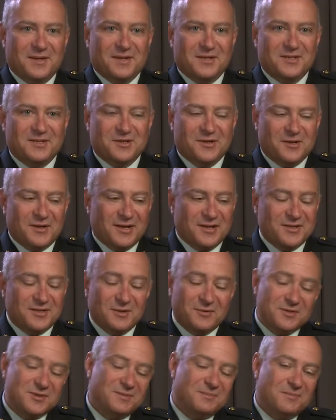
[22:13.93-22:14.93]
So
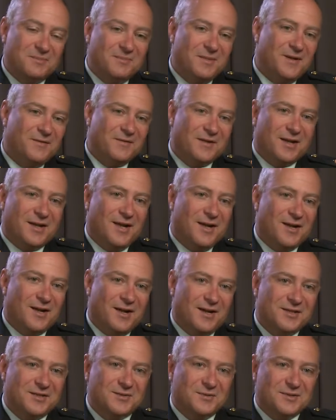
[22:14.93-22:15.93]
so it was a bit of a
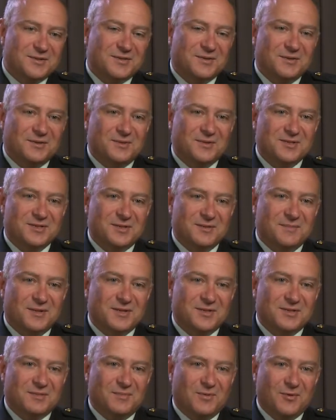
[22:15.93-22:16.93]
chaos. It wasn't the
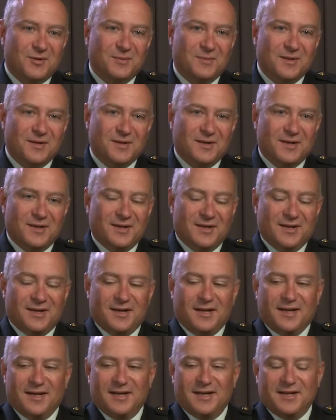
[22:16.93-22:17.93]
best deployment,
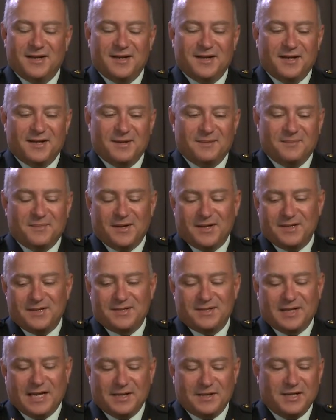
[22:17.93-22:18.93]

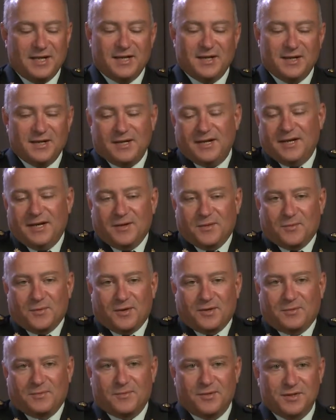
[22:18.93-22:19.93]
but at the end of the day, it
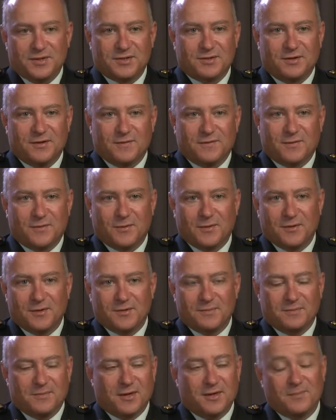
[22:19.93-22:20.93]
worked pretty
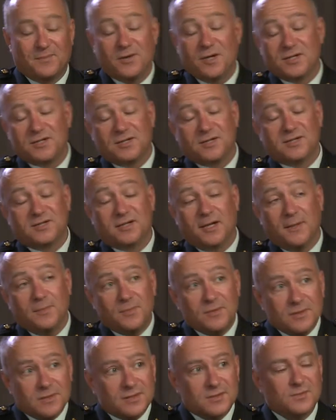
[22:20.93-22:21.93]
straightforward. My impression of
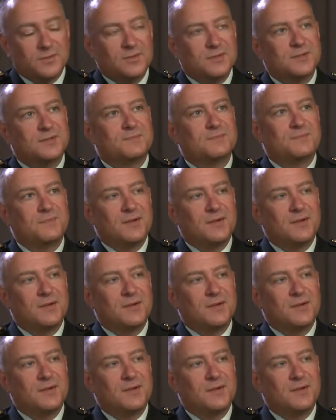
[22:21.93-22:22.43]
Cyprus was